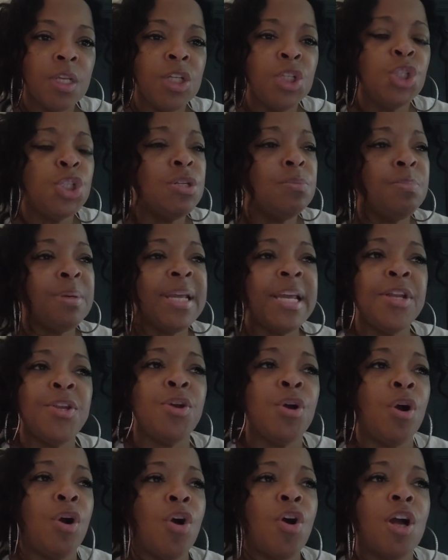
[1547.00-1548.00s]
It shouldn't be in
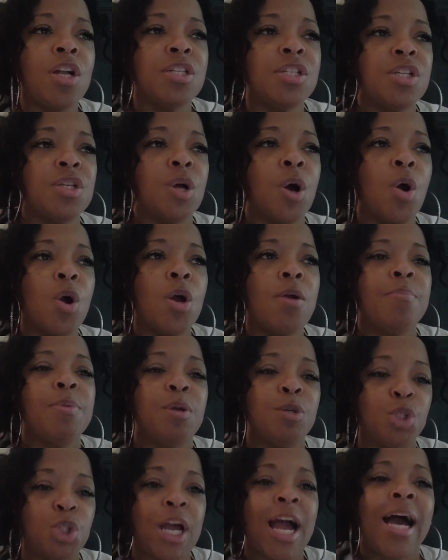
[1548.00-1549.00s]
your heart to harm
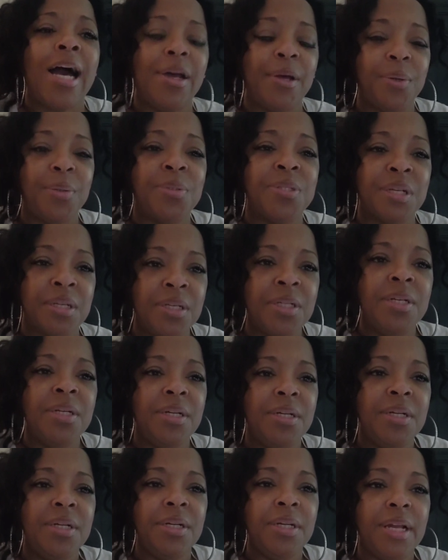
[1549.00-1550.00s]
your child
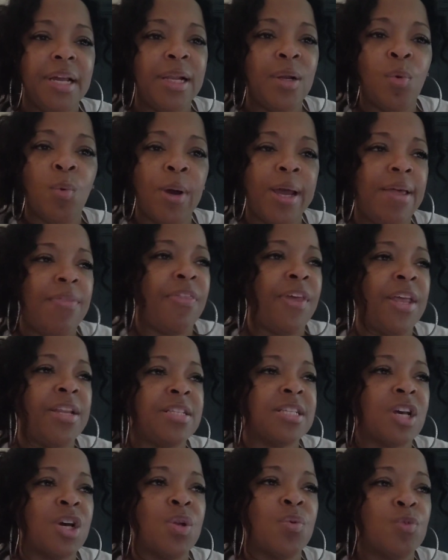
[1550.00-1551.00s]
in a way
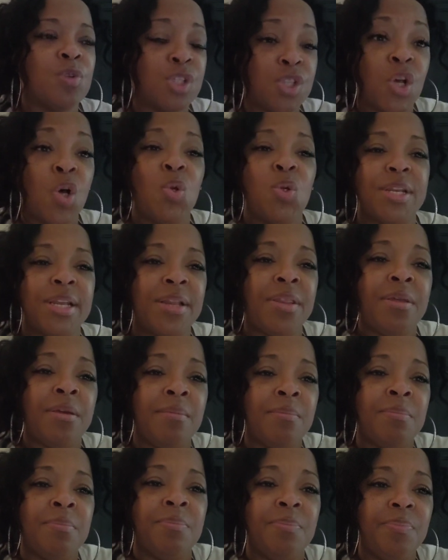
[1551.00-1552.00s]
that's going to result in
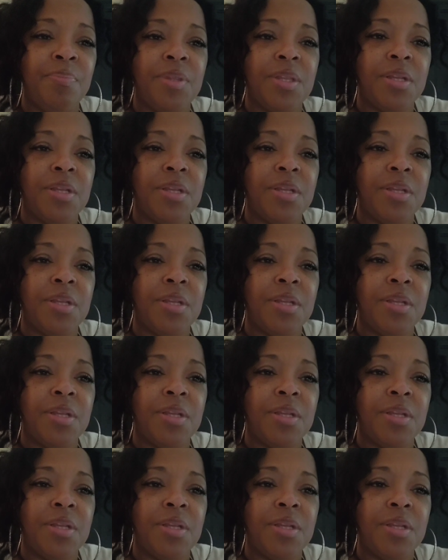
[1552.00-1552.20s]
them